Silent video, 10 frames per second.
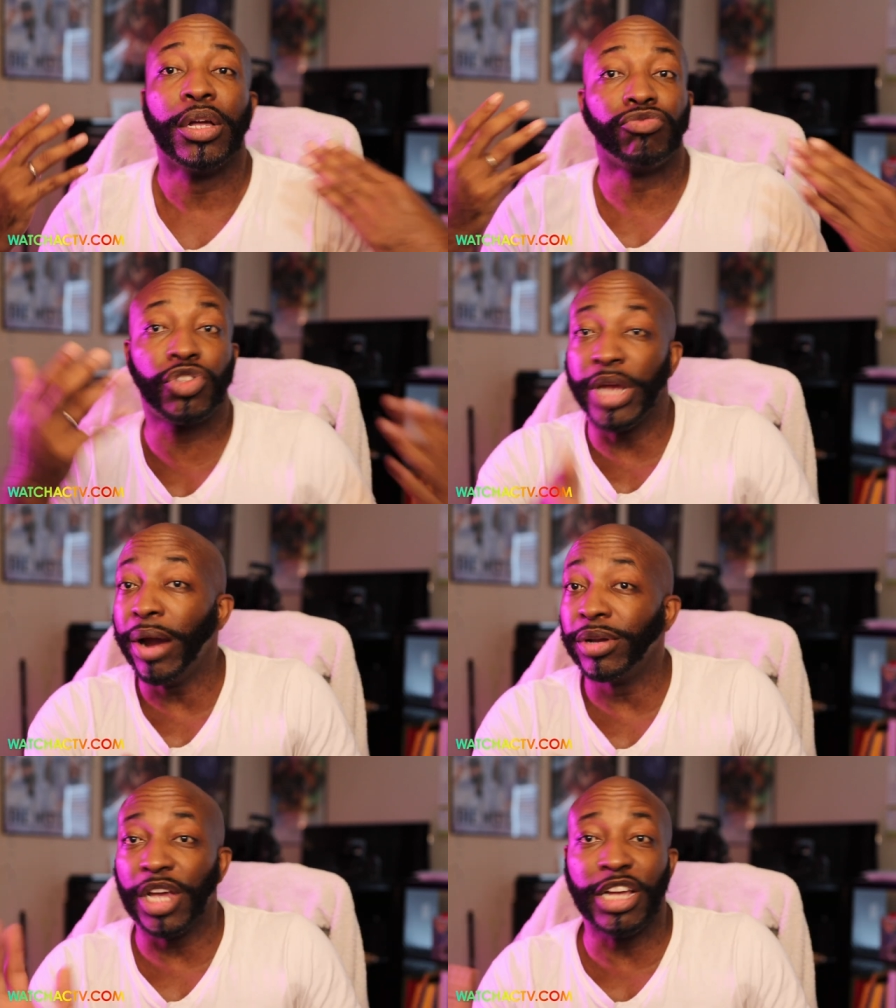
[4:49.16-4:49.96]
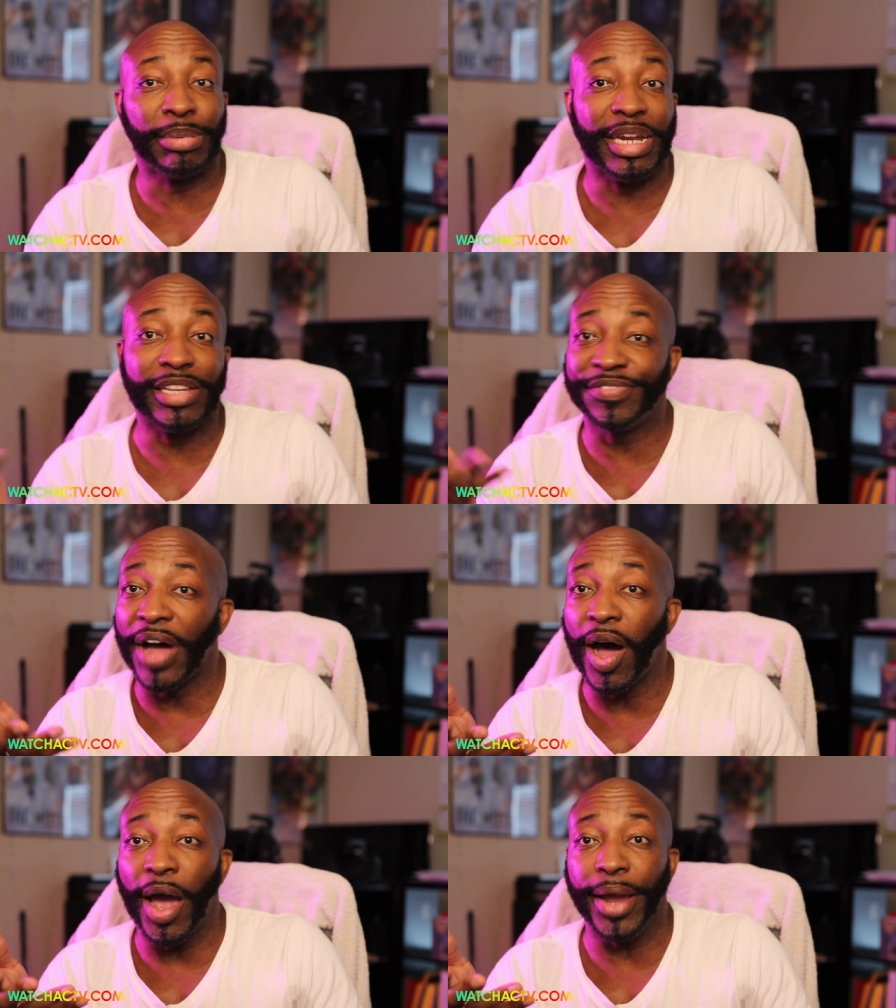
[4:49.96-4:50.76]
Sarah's husband is
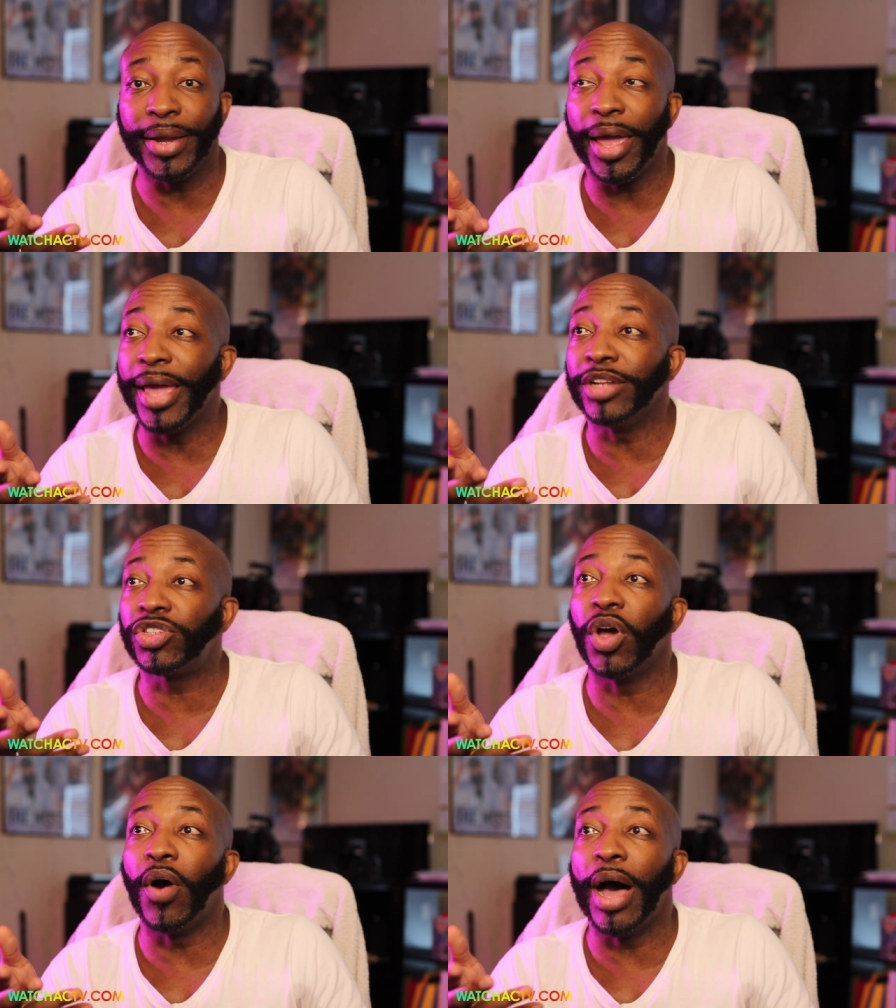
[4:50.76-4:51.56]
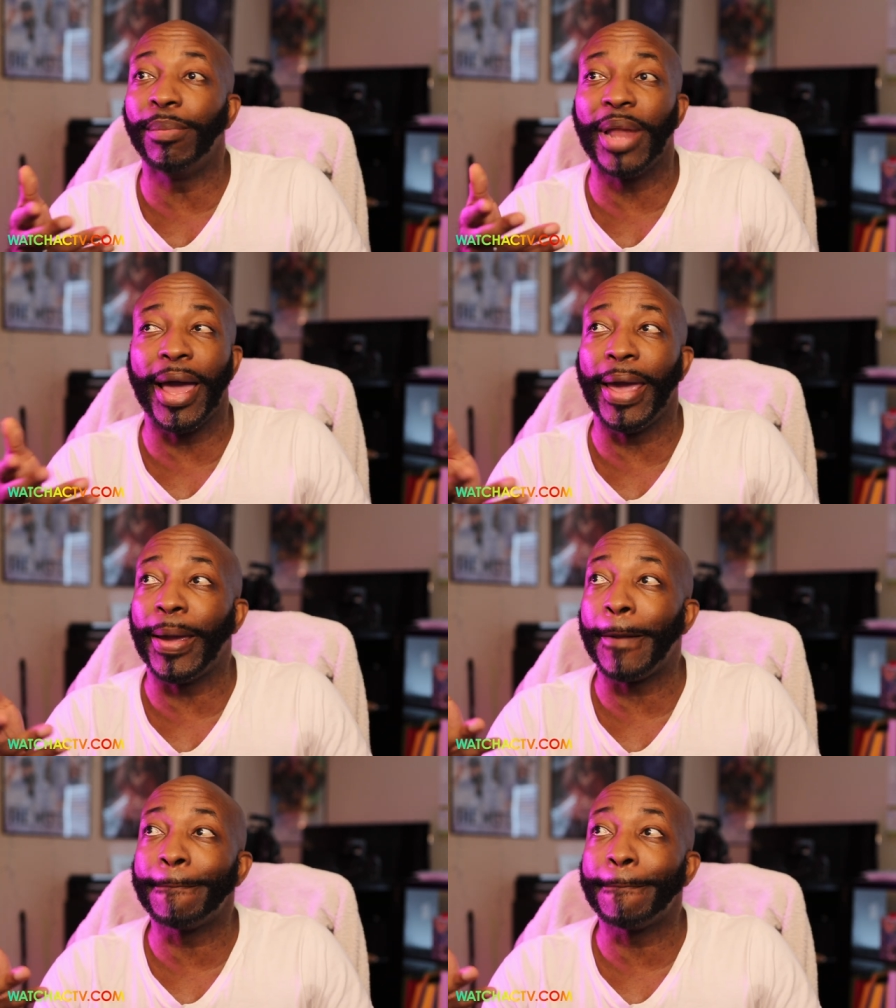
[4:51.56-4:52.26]
fine, and so I'm like,